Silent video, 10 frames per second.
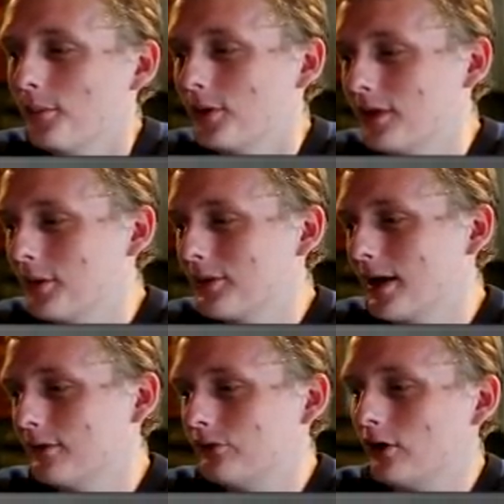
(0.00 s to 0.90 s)
But then we
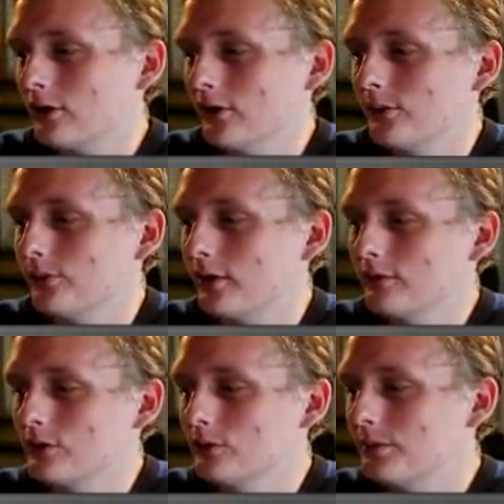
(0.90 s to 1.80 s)
got Foglet.
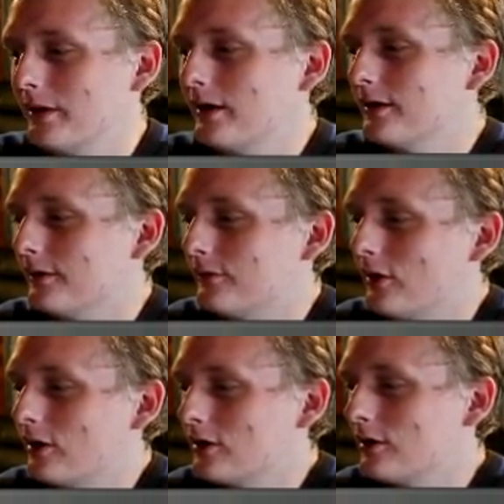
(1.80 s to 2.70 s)
Whenever you apply a
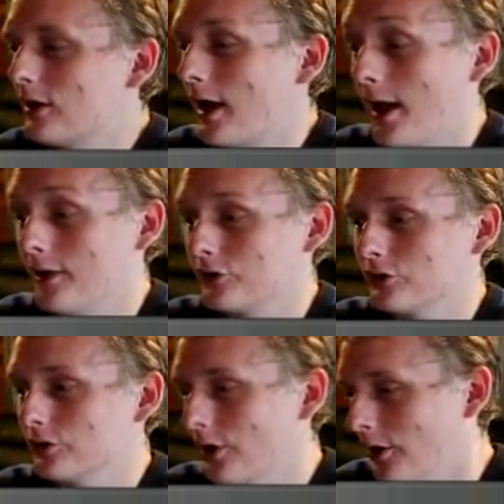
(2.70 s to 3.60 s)
fog
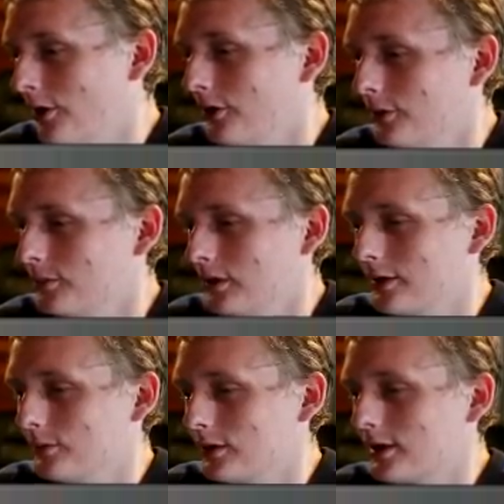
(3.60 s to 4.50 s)
hazard,
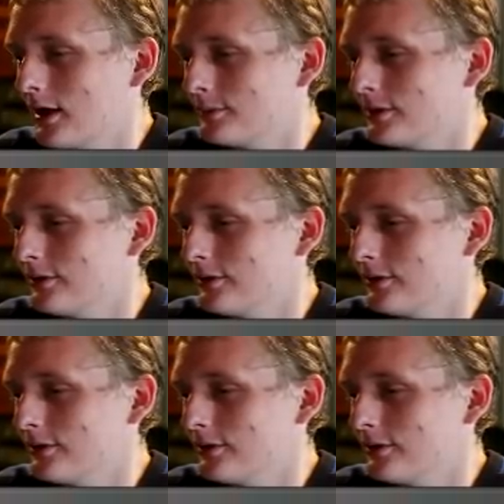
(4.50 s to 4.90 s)
play one copy